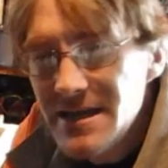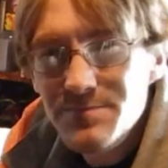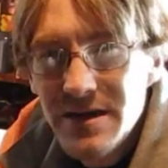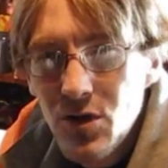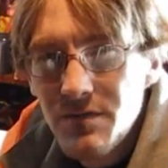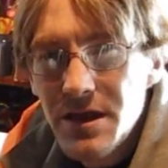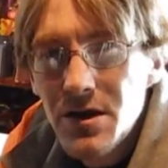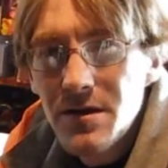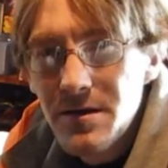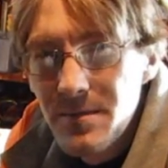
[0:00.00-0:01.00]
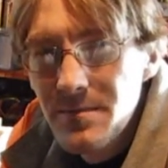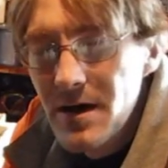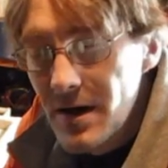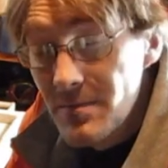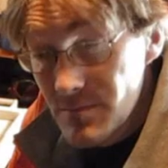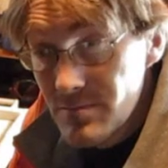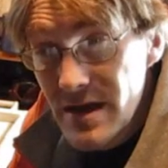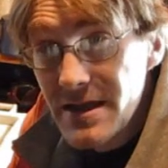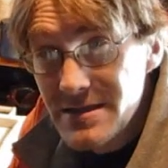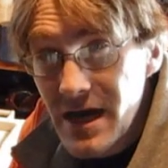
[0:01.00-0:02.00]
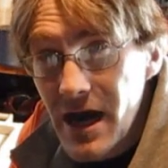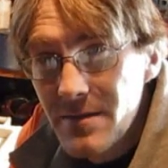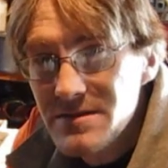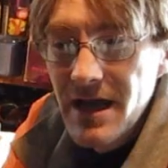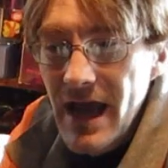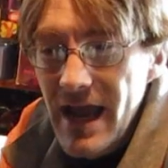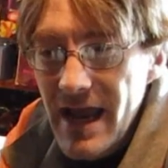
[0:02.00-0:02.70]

He's been over there uh, many times,